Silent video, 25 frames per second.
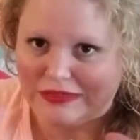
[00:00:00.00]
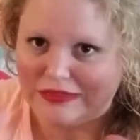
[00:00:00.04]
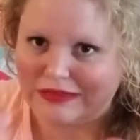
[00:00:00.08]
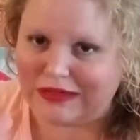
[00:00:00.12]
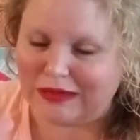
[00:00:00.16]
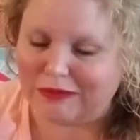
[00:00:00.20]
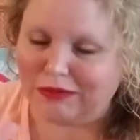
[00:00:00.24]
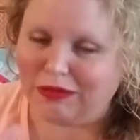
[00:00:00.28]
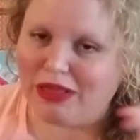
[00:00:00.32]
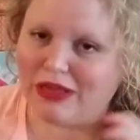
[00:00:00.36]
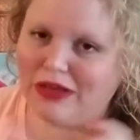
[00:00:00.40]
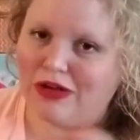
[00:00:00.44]

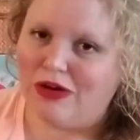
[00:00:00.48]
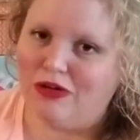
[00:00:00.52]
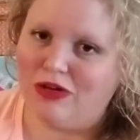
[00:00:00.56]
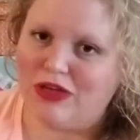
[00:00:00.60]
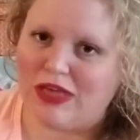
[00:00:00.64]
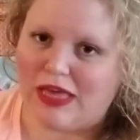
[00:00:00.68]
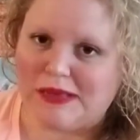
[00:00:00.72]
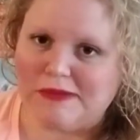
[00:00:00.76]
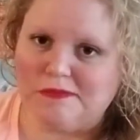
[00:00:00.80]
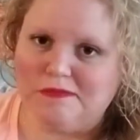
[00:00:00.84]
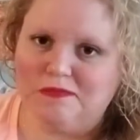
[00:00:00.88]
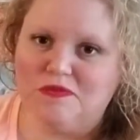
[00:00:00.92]
like,
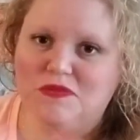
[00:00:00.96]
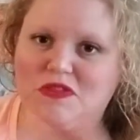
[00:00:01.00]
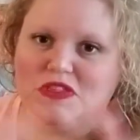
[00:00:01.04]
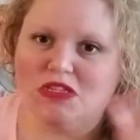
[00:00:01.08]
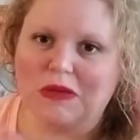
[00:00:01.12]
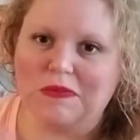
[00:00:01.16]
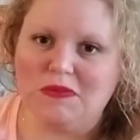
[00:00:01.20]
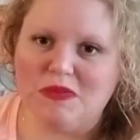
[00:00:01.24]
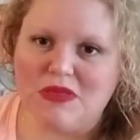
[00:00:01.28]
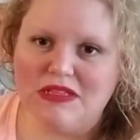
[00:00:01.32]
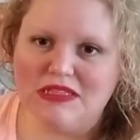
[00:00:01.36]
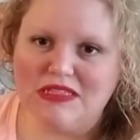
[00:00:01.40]
okay,
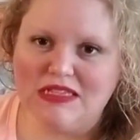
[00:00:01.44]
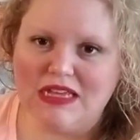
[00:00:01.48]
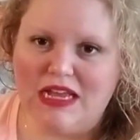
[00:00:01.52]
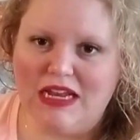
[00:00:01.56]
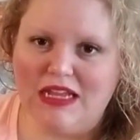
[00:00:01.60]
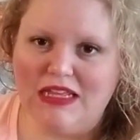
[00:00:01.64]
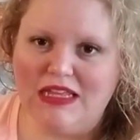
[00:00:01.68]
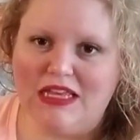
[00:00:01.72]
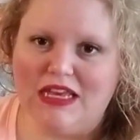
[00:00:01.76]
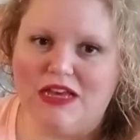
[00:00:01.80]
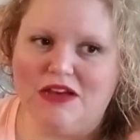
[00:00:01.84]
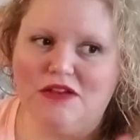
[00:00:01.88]
something's got to
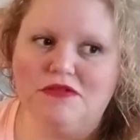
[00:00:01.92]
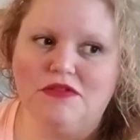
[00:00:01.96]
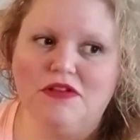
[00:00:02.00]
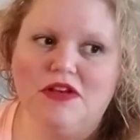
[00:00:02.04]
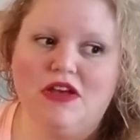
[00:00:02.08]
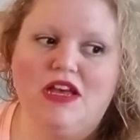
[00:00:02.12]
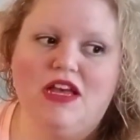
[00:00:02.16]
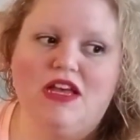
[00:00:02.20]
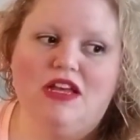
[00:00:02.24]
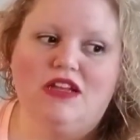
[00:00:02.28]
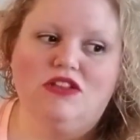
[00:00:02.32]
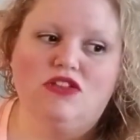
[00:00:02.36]
give.
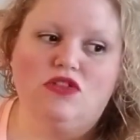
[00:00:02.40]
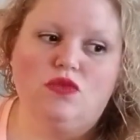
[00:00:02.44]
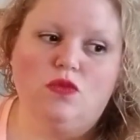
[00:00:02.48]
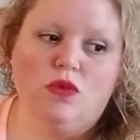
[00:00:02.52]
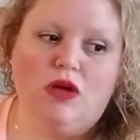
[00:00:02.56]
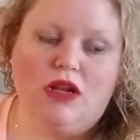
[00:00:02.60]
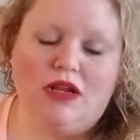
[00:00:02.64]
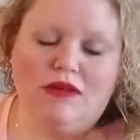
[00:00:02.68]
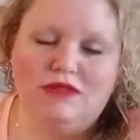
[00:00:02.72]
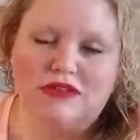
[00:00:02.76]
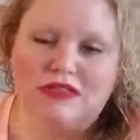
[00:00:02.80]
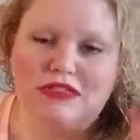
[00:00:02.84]
So what
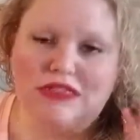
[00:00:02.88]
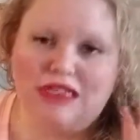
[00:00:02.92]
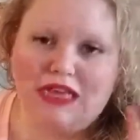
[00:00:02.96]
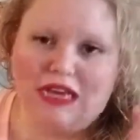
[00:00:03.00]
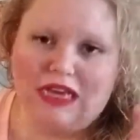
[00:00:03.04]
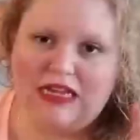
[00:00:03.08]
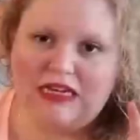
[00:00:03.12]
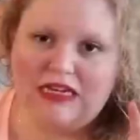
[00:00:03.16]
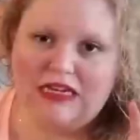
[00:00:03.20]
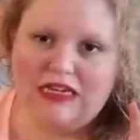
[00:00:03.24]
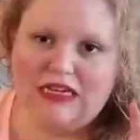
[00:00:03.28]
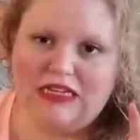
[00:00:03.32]
I've
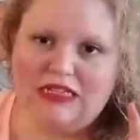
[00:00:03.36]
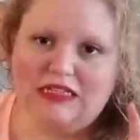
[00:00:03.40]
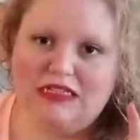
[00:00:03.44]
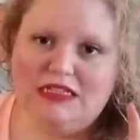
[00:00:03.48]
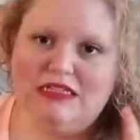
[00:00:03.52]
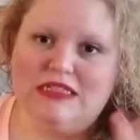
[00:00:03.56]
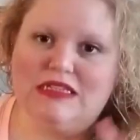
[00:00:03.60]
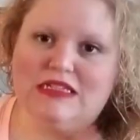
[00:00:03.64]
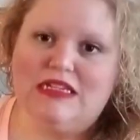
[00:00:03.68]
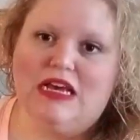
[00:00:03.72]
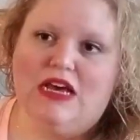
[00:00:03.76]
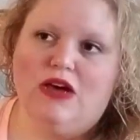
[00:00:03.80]
decided
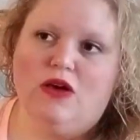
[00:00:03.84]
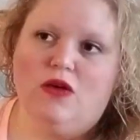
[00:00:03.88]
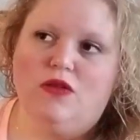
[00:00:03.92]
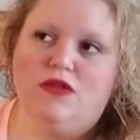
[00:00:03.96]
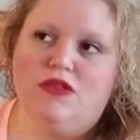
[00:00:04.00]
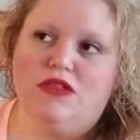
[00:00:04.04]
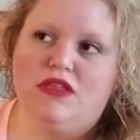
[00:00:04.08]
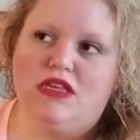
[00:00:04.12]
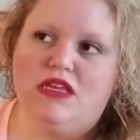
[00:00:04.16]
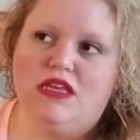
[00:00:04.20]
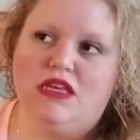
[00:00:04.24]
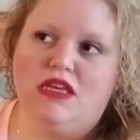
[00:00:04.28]
is now
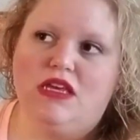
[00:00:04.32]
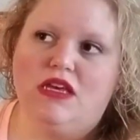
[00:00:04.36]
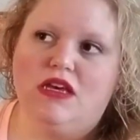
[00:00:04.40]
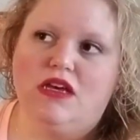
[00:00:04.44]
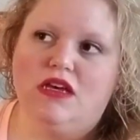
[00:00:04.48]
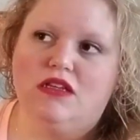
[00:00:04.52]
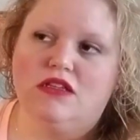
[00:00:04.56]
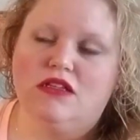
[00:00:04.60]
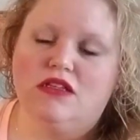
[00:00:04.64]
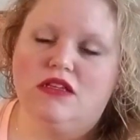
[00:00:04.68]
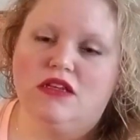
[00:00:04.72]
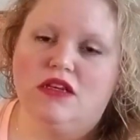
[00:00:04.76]
the
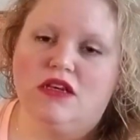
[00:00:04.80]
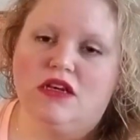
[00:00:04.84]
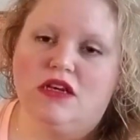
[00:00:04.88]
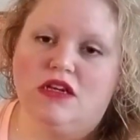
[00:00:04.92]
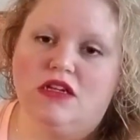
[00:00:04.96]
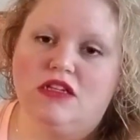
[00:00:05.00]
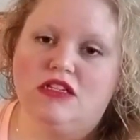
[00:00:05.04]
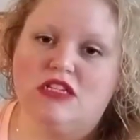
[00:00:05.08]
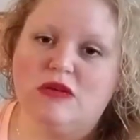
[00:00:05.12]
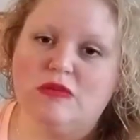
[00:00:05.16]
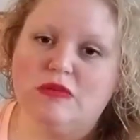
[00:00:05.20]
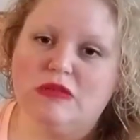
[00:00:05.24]

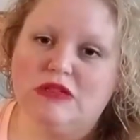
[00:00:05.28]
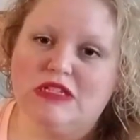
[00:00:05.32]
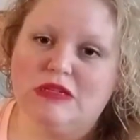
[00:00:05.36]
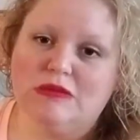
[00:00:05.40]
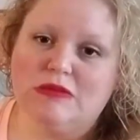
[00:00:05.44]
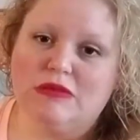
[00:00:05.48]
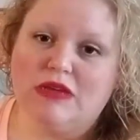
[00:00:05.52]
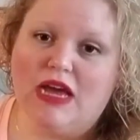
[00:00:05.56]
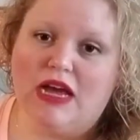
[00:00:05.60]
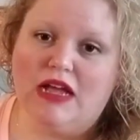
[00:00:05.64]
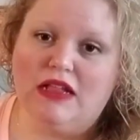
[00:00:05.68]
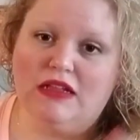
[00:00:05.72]
double dip
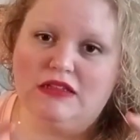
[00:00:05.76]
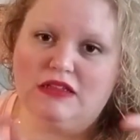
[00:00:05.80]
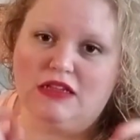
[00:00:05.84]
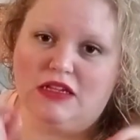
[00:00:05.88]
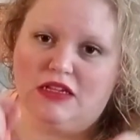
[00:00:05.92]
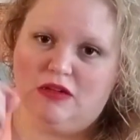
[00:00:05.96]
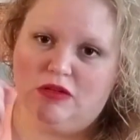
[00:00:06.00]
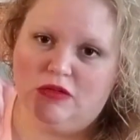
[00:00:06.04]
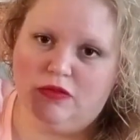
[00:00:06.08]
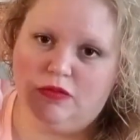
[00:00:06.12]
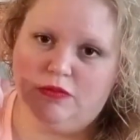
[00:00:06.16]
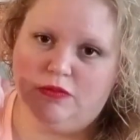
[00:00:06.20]
cowl is going
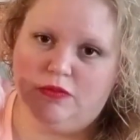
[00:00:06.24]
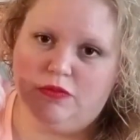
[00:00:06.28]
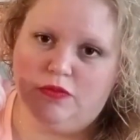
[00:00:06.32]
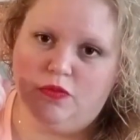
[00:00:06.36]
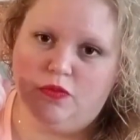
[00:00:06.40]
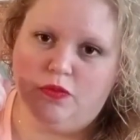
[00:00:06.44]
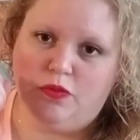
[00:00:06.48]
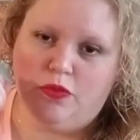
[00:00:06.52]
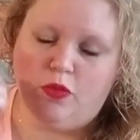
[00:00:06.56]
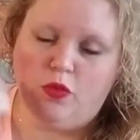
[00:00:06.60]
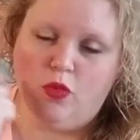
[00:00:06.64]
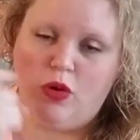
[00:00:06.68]
to
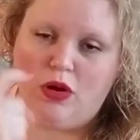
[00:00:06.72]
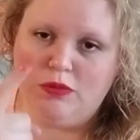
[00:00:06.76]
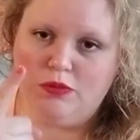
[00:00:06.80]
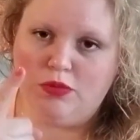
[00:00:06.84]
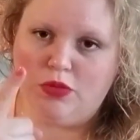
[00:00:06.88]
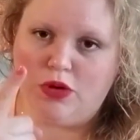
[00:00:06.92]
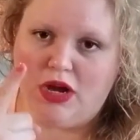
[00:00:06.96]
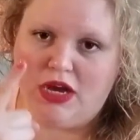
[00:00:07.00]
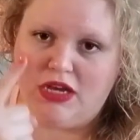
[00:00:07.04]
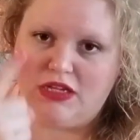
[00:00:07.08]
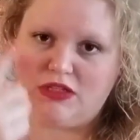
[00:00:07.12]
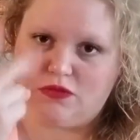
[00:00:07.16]
one
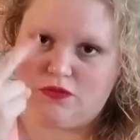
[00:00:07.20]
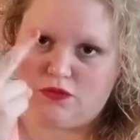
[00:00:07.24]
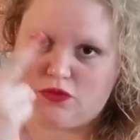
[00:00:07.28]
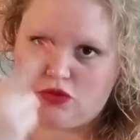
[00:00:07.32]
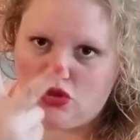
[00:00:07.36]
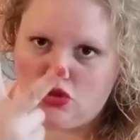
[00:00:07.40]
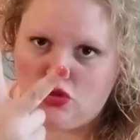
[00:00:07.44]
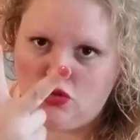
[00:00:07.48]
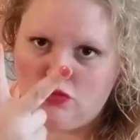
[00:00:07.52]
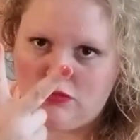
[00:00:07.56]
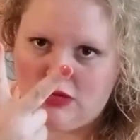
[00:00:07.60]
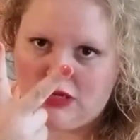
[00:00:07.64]
prize for
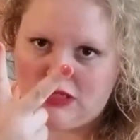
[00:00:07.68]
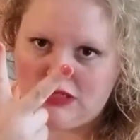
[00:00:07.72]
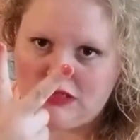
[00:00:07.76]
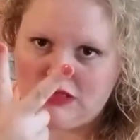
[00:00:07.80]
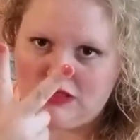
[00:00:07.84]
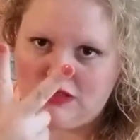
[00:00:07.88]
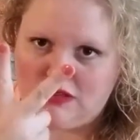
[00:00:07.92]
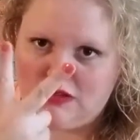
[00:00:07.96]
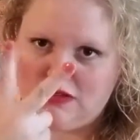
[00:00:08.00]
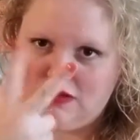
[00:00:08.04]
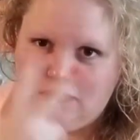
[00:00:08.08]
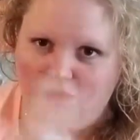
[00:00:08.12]
2
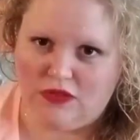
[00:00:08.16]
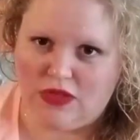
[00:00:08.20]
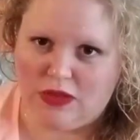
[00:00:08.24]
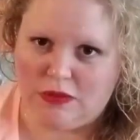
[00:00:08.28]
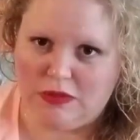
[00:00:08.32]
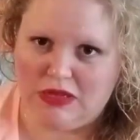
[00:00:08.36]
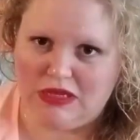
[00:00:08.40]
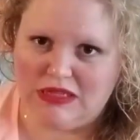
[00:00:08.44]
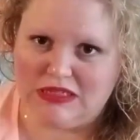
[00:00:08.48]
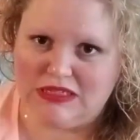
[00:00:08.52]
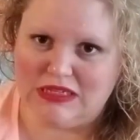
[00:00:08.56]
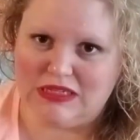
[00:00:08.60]
months, if that
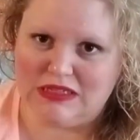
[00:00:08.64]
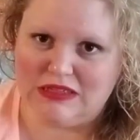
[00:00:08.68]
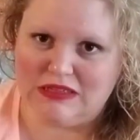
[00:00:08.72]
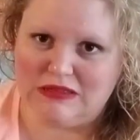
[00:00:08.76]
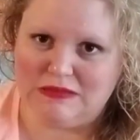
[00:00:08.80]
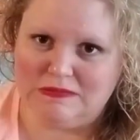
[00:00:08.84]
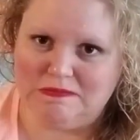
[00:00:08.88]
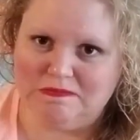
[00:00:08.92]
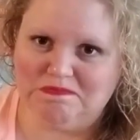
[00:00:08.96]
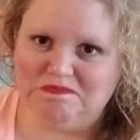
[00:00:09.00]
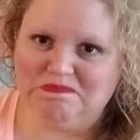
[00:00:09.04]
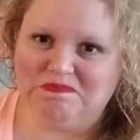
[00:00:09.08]
makes sense.
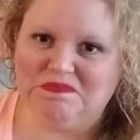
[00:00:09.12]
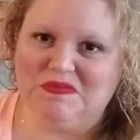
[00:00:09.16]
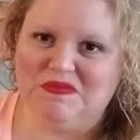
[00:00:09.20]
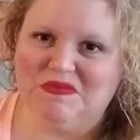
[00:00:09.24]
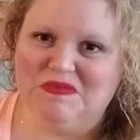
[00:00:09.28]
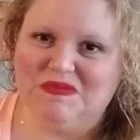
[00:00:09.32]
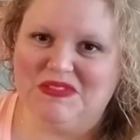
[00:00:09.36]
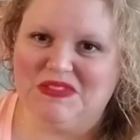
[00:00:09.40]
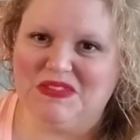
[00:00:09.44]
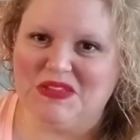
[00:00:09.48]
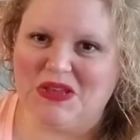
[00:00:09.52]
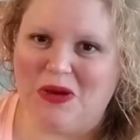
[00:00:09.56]

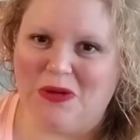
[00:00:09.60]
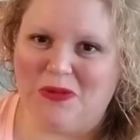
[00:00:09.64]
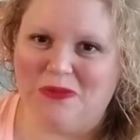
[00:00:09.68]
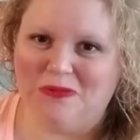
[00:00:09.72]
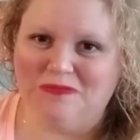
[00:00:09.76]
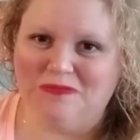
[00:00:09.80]
So